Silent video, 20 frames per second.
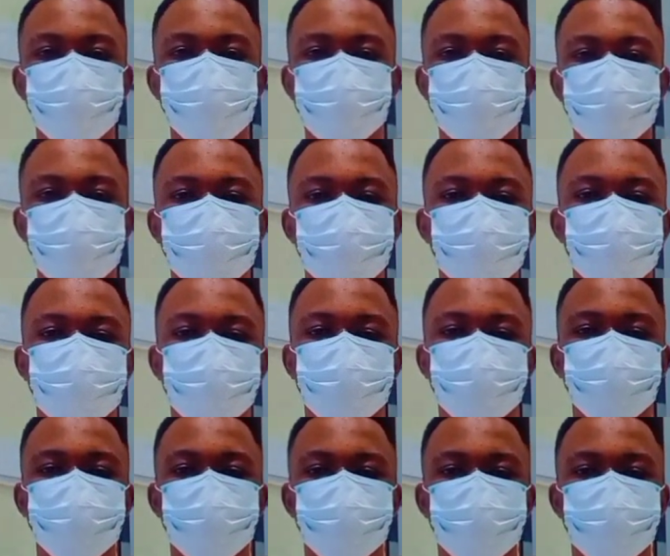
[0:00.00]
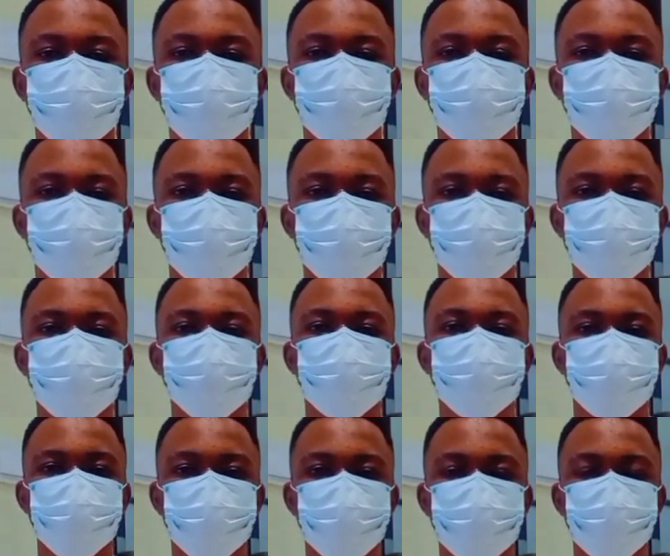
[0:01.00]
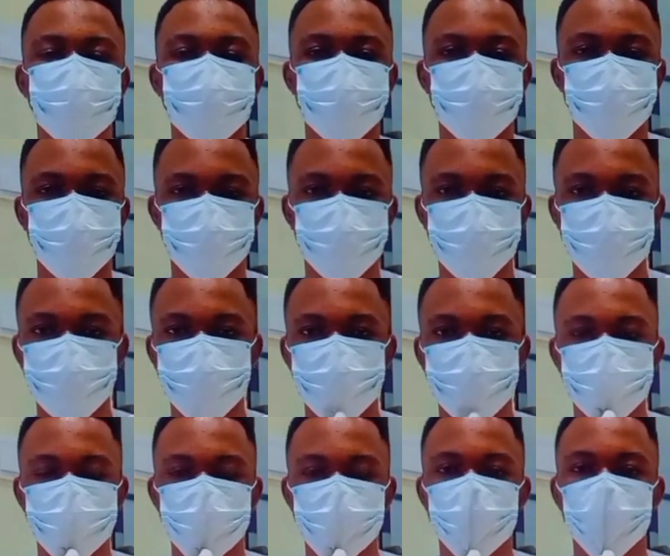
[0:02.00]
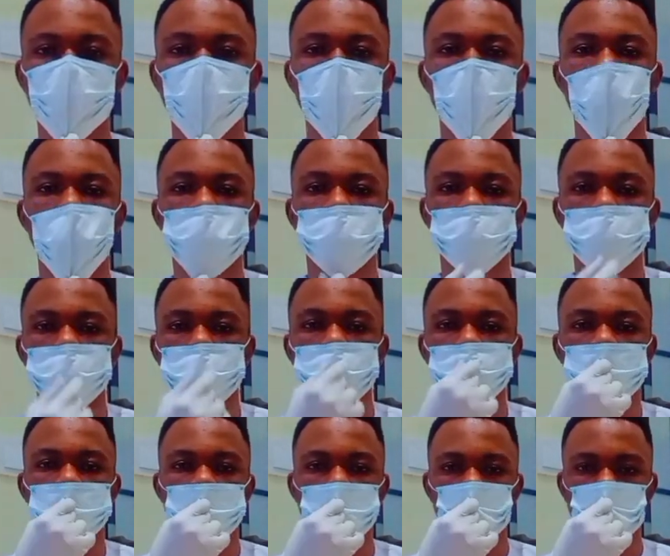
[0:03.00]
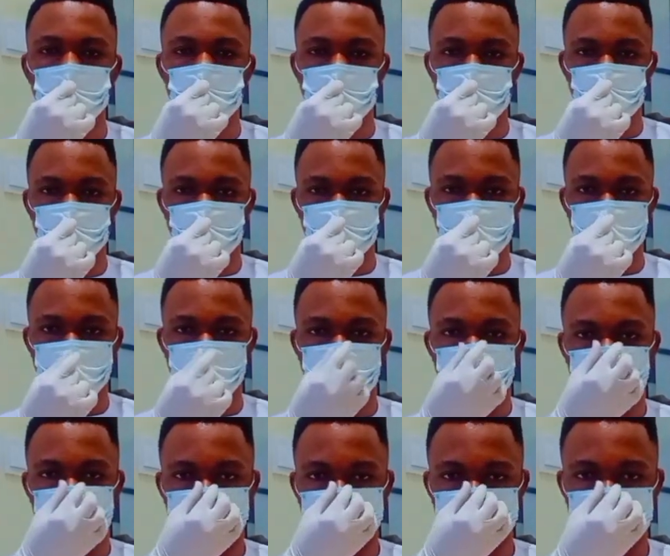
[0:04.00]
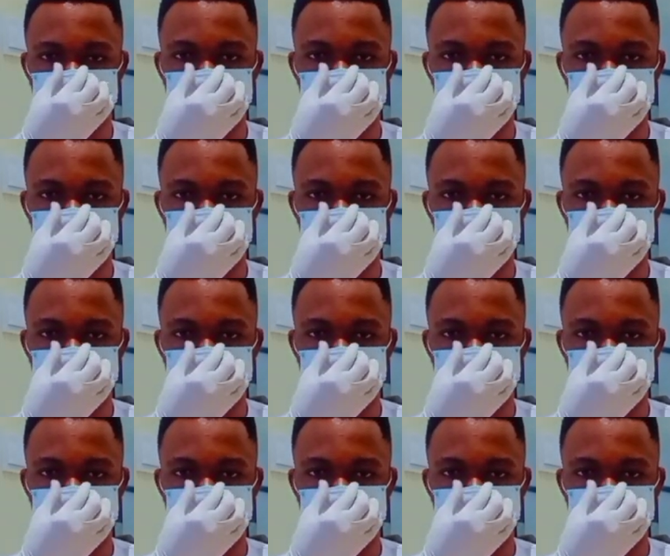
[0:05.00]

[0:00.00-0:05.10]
Okay. Perfect. So that will really help.